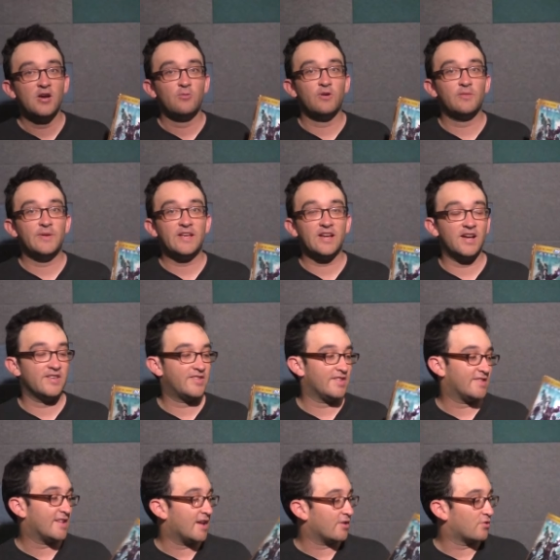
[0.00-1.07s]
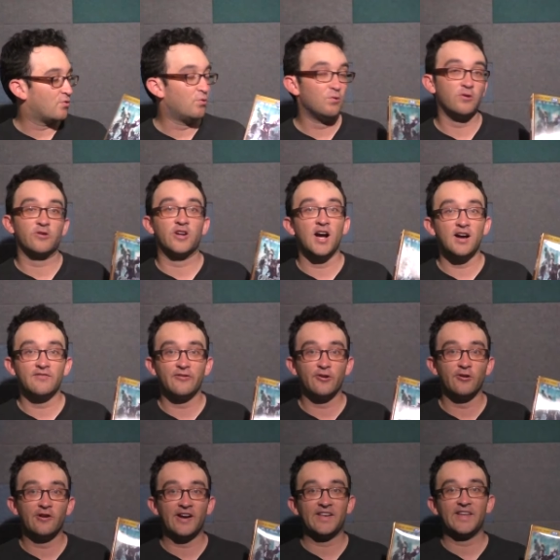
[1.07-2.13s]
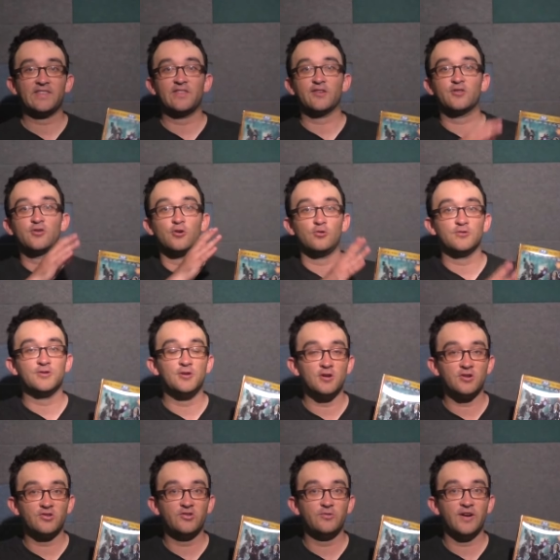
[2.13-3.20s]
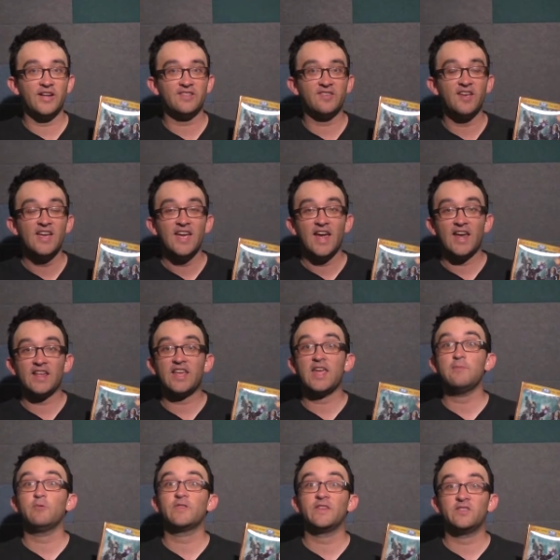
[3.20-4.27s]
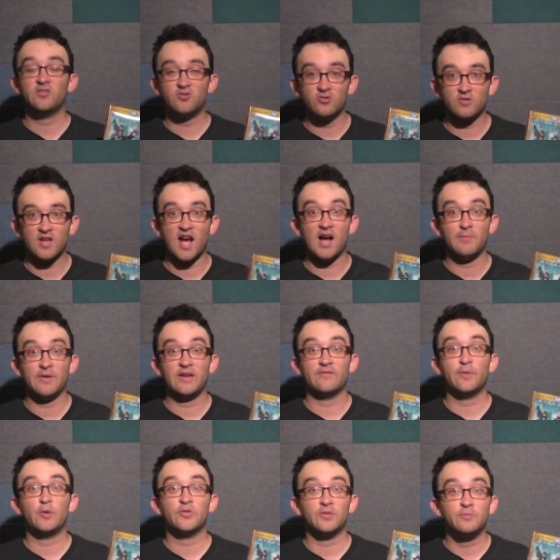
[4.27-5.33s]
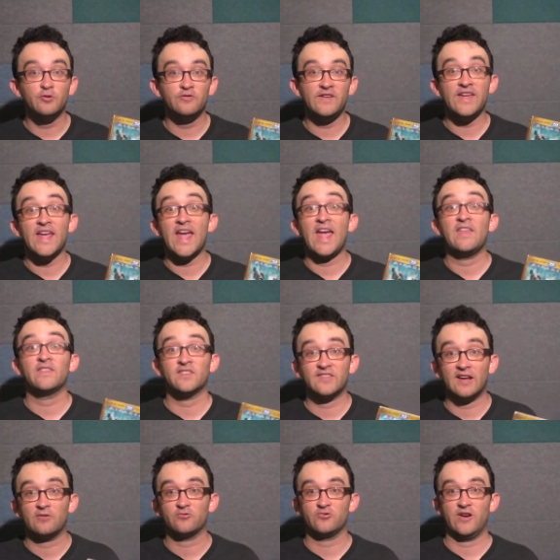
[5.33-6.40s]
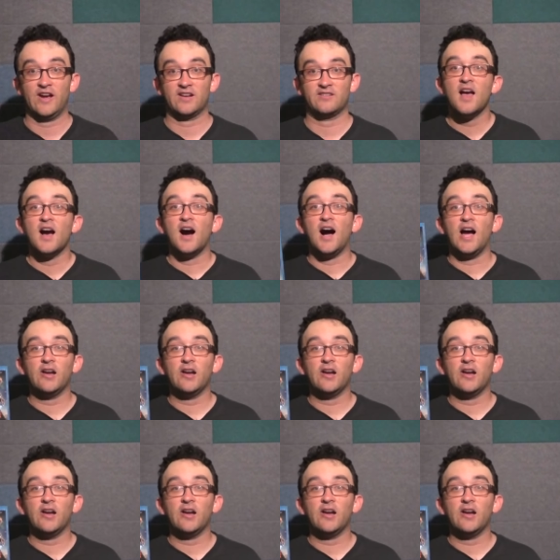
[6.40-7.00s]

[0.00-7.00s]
Well, because it's got a cooler cover, I like the gold look to it, and it came with a digital copy of both the movie and the soundtrack.